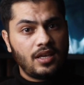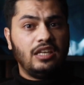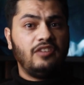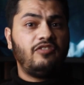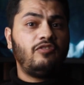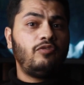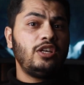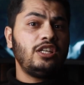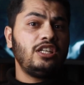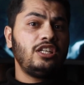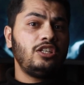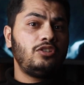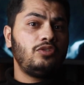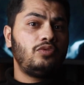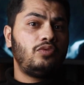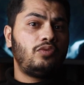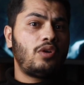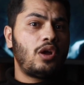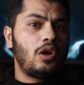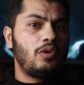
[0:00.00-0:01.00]
And if we need
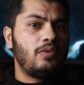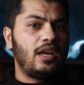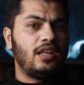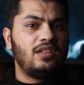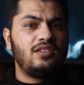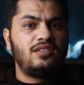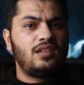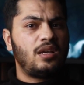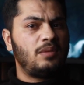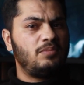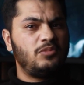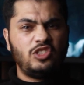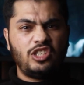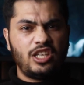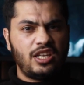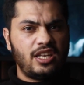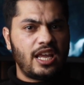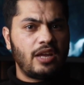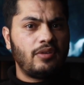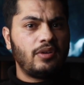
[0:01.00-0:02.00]
to throw in some
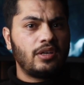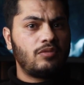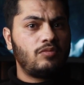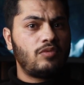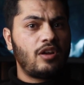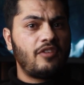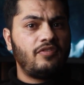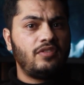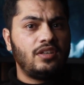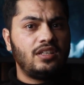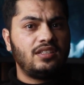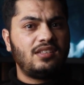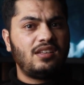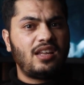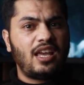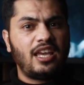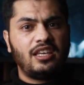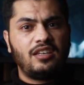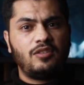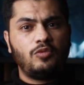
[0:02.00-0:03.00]
generic roughness
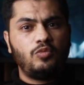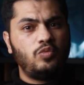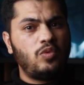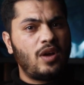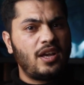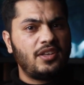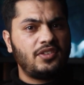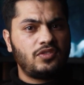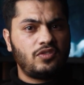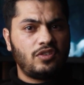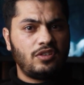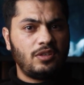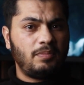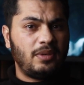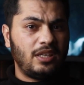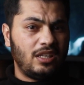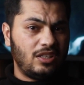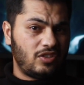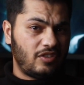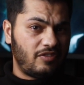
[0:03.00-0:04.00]
like rust on a
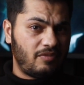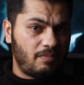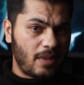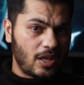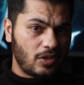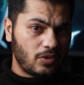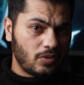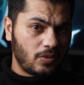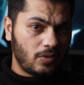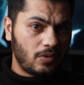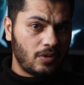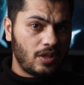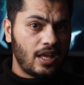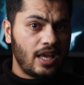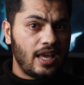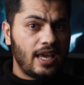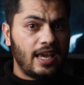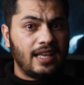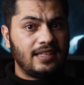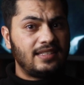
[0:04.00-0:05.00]
piece of metal,
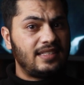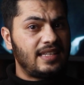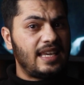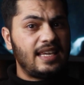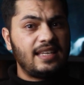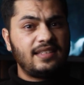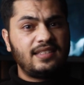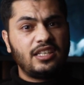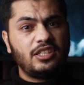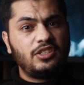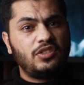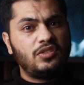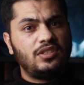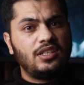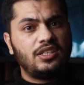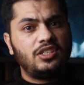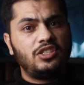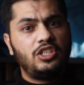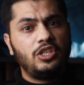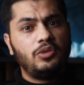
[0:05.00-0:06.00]
it's easier to
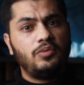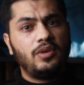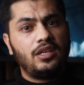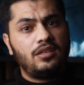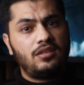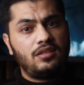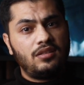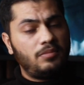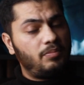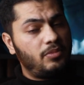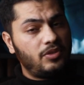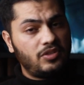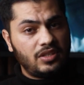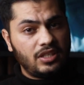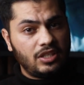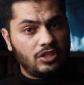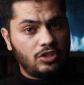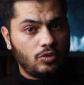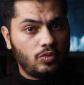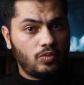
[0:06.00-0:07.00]
just do it the
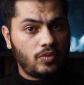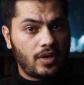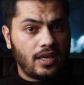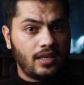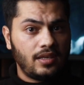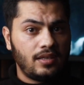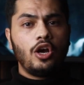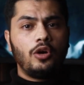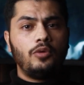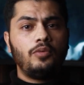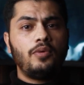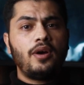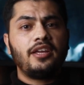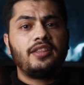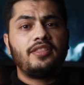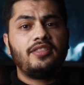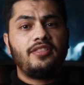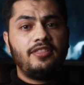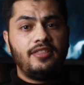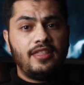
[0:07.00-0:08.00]
procedural way.
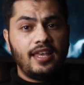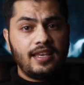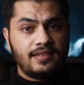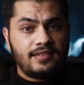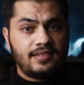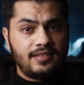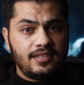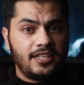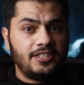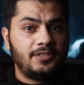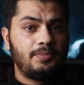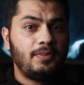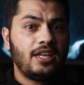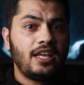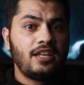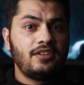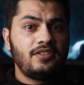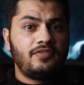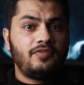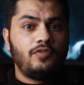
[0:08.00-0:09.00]
Alright, this has been
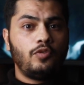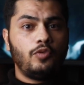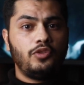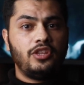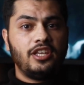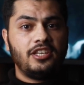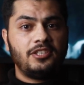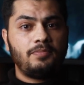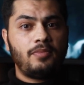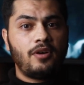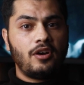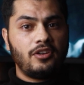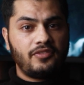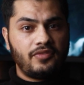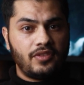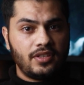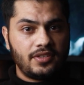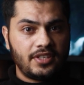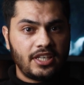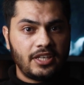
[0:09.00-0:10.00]
it for this part
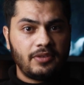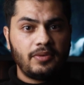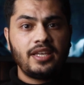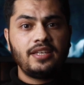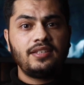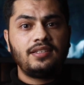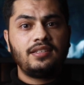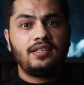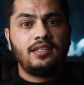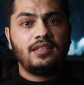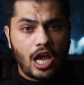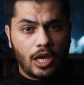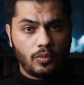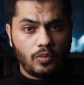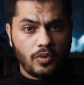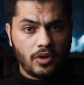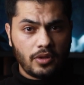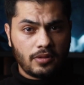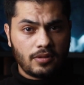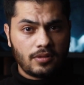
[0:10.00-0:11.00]
of the series. I
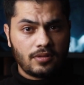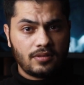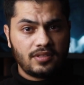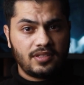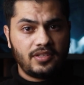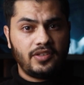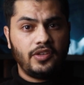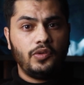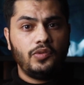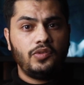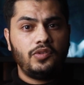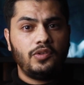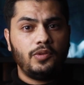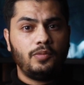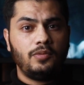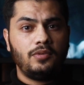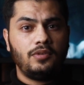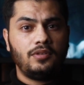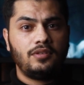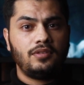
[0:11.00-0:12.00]
will see you
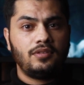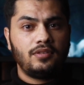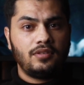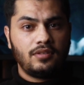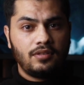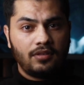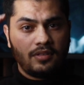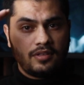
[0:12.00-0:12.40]
soon.